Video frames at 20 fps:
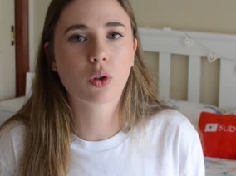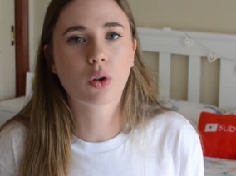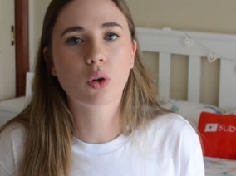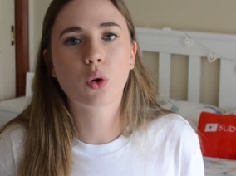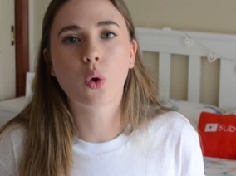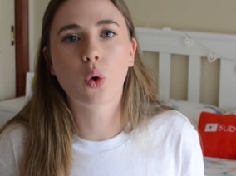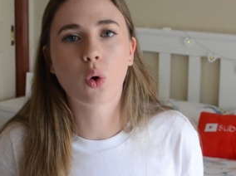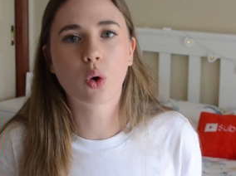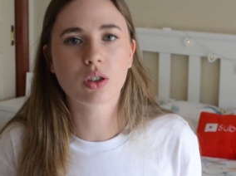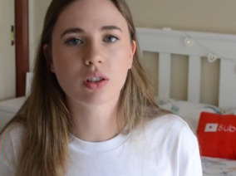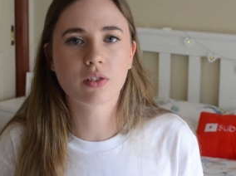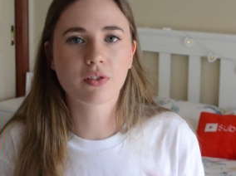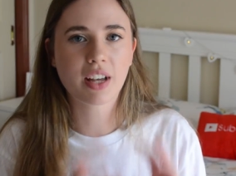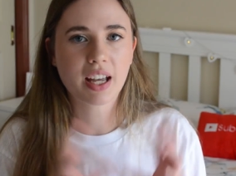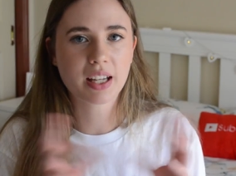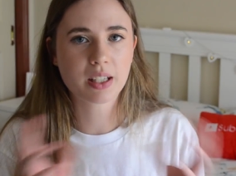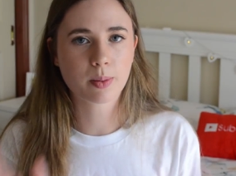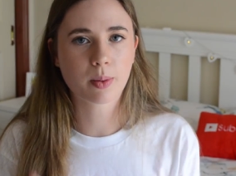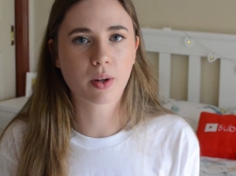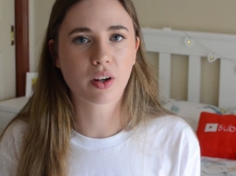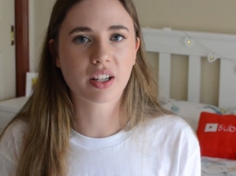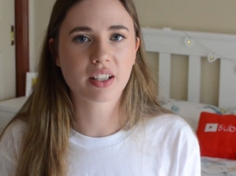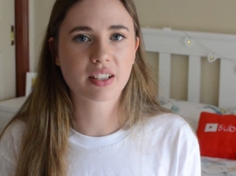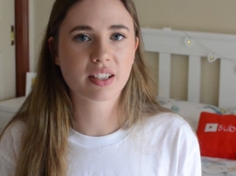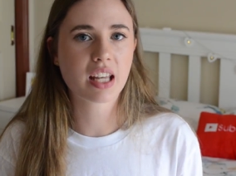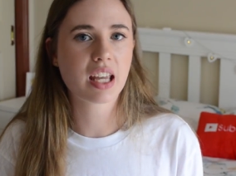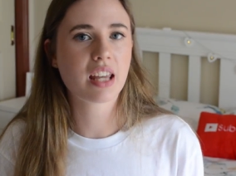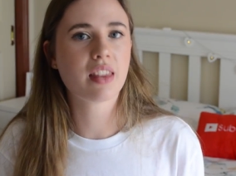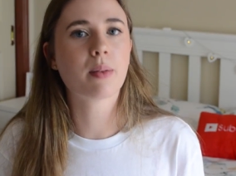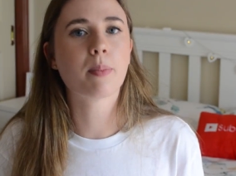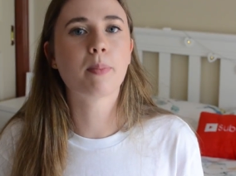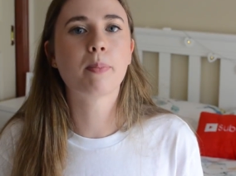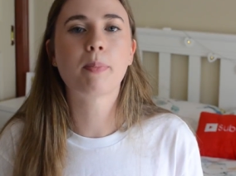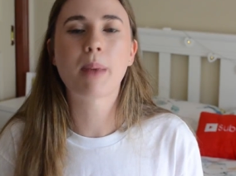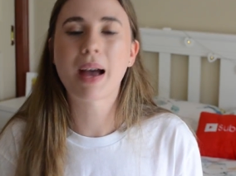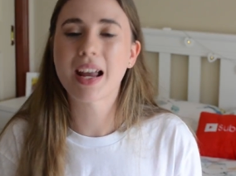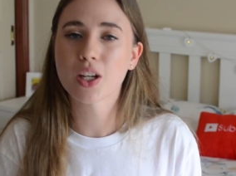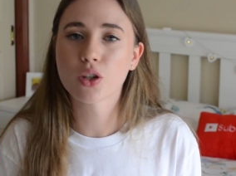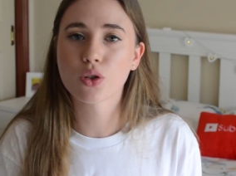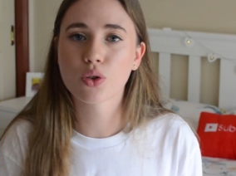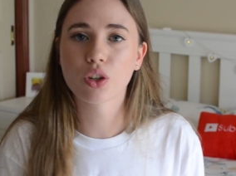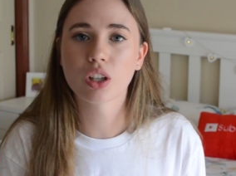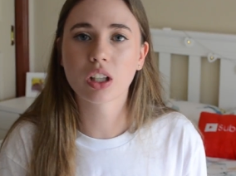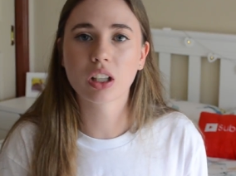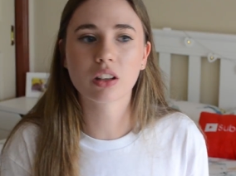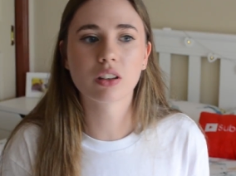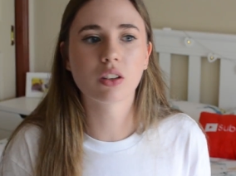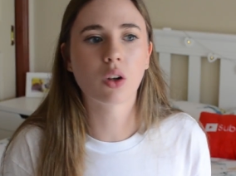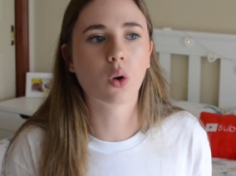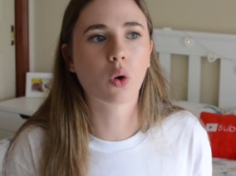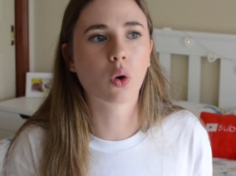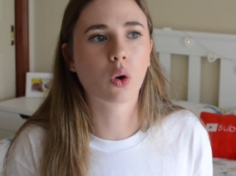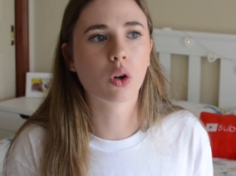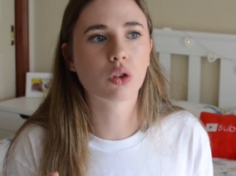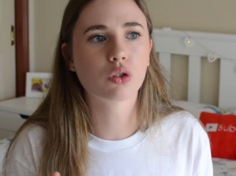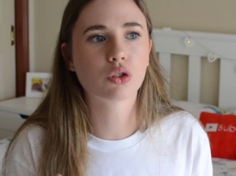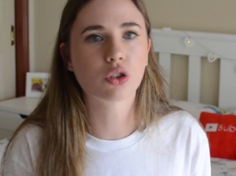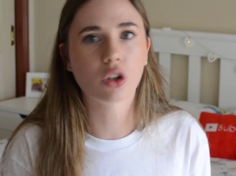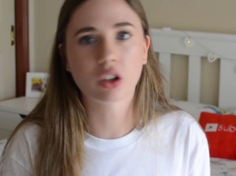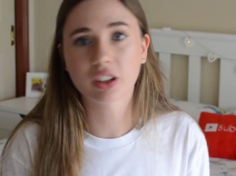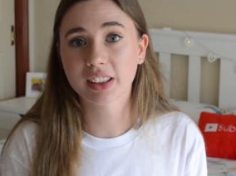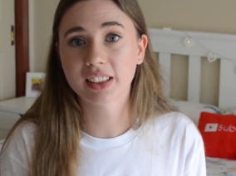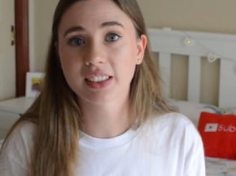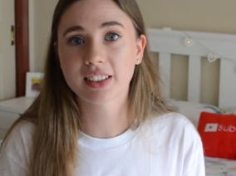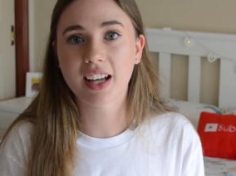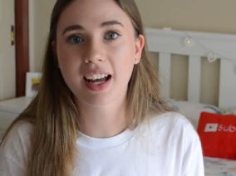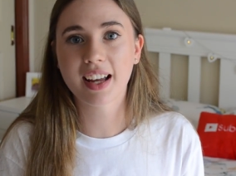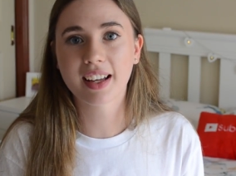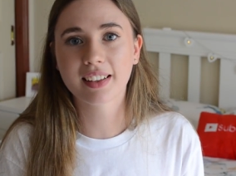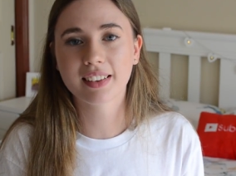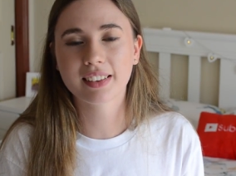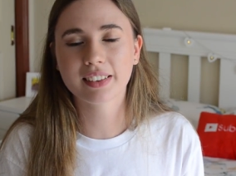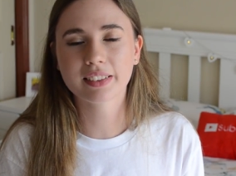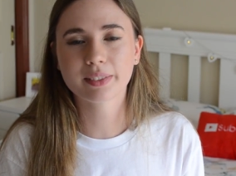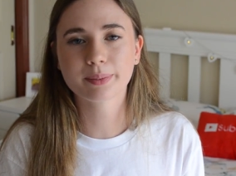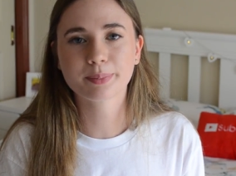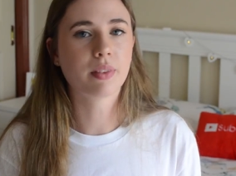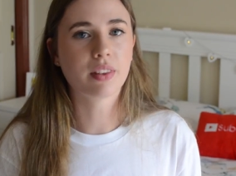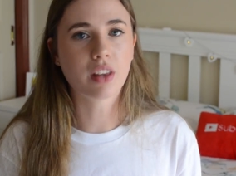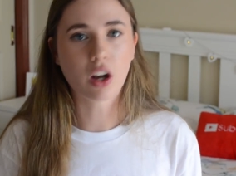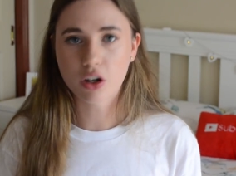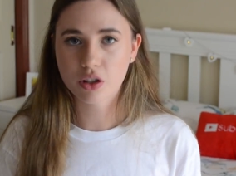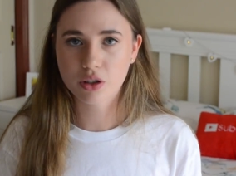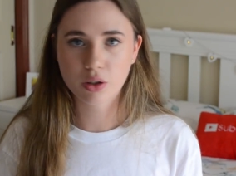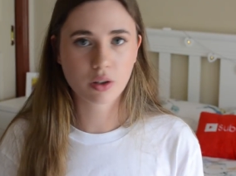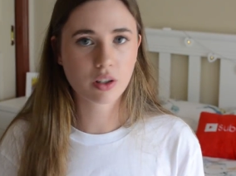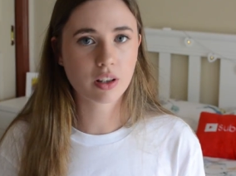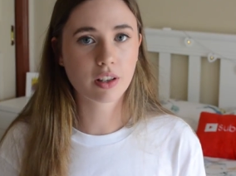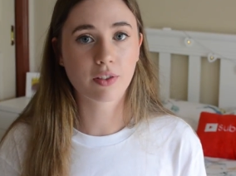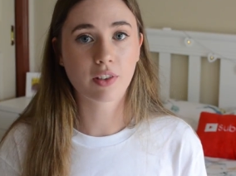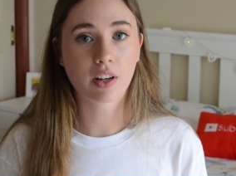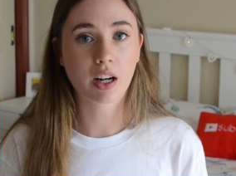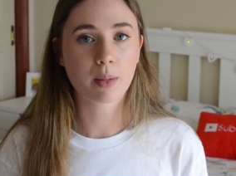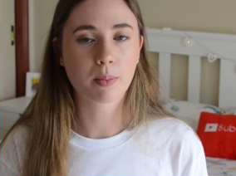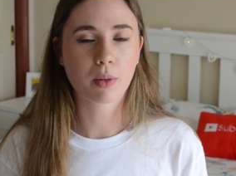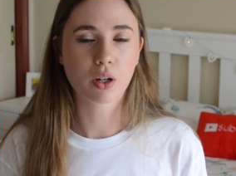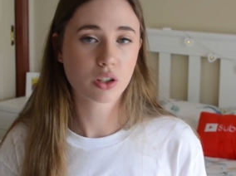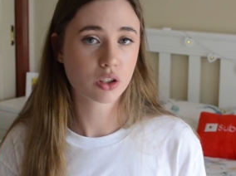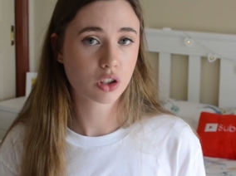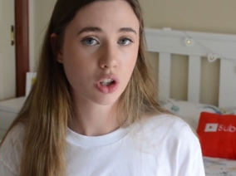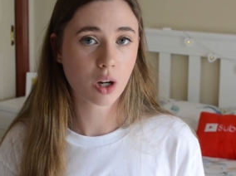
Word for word: a course of antibiotics, either Baytril or doxycycline. Those two are the very most